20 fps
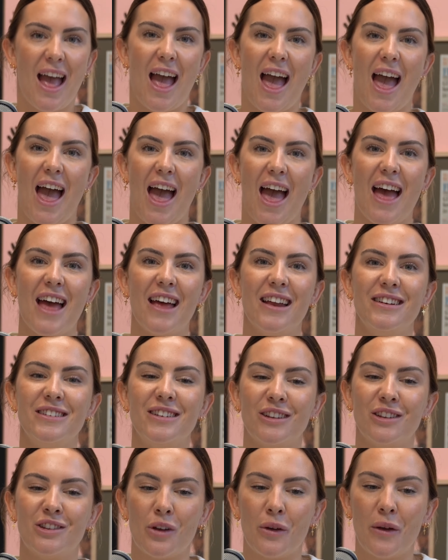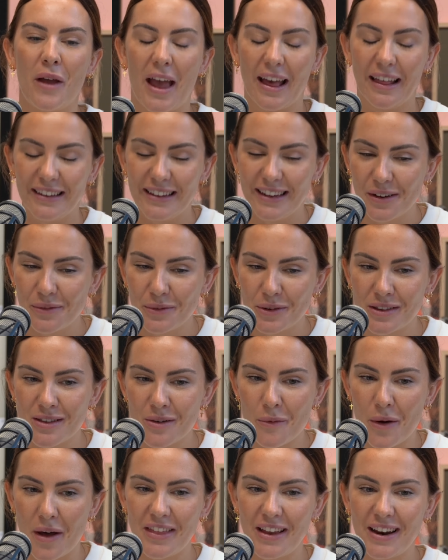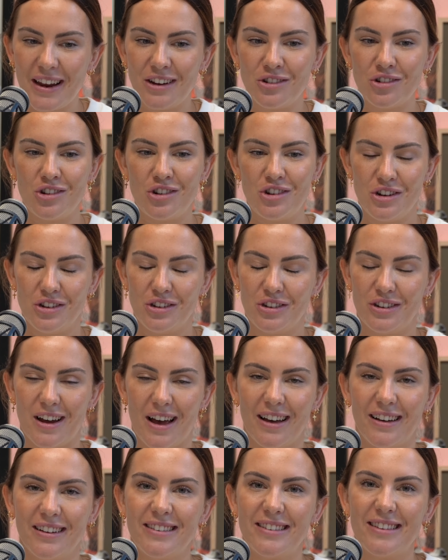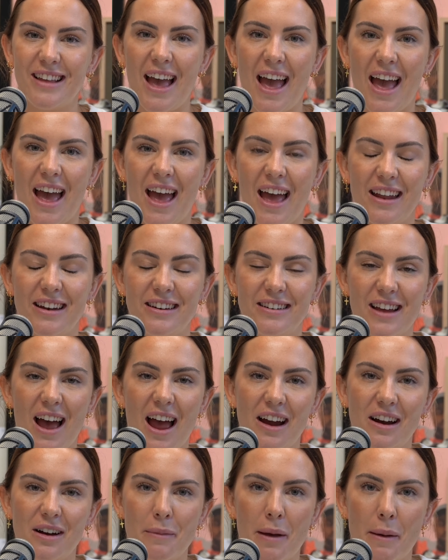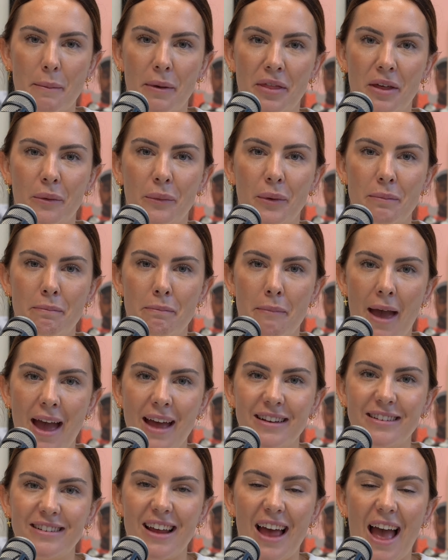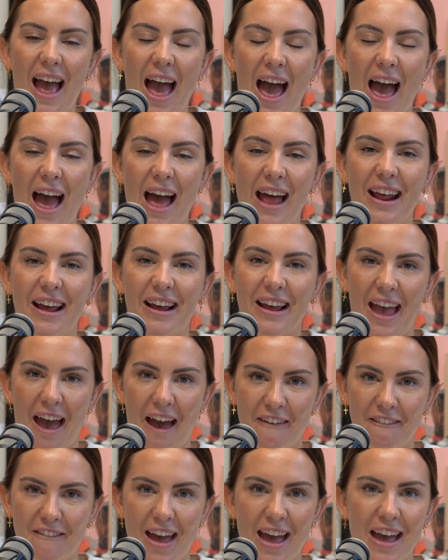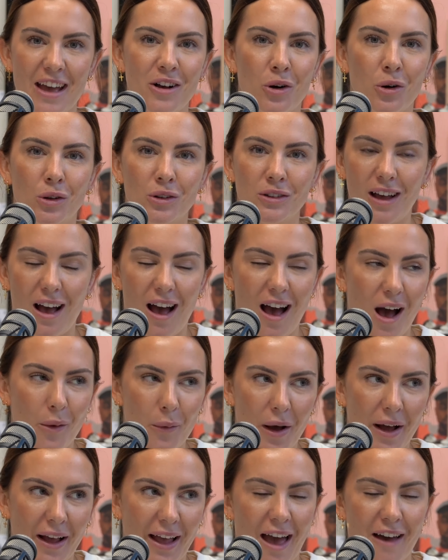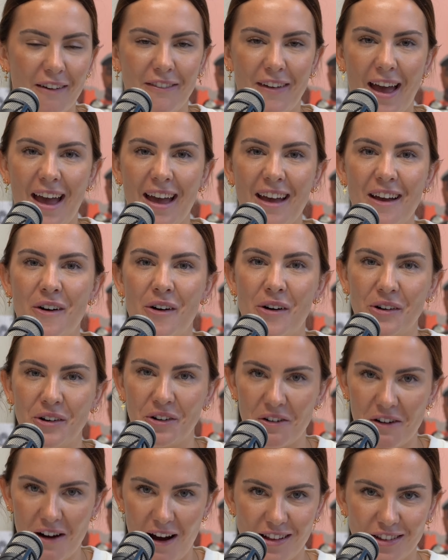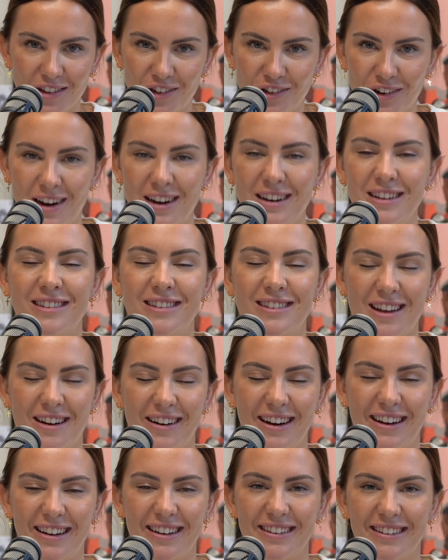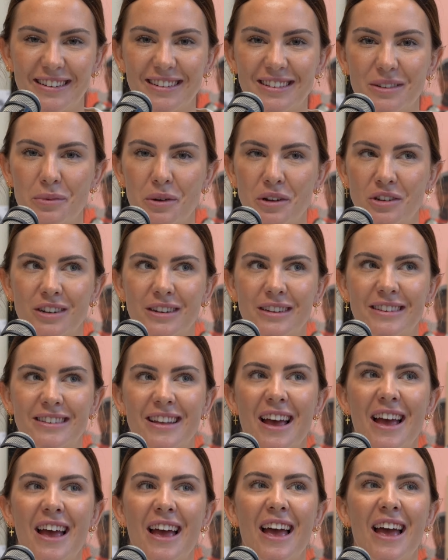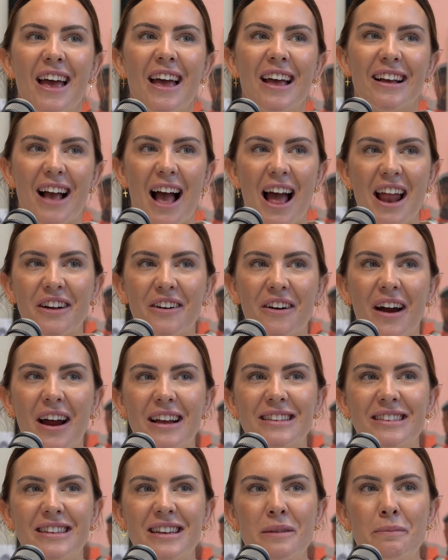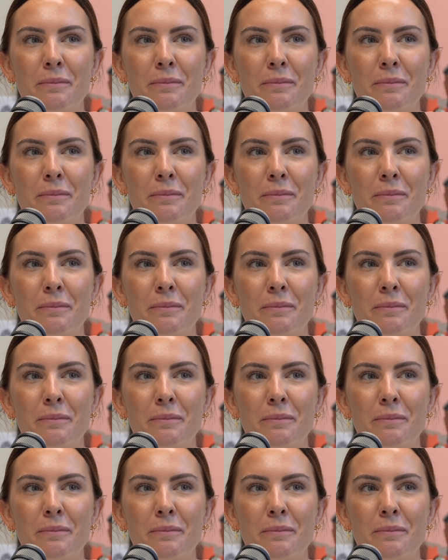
And so Elliot was the one that introduced us. And I remember that we met at a cafe called Kawa Cafe on Crown Street in Surrey Hills, which is kind of crazy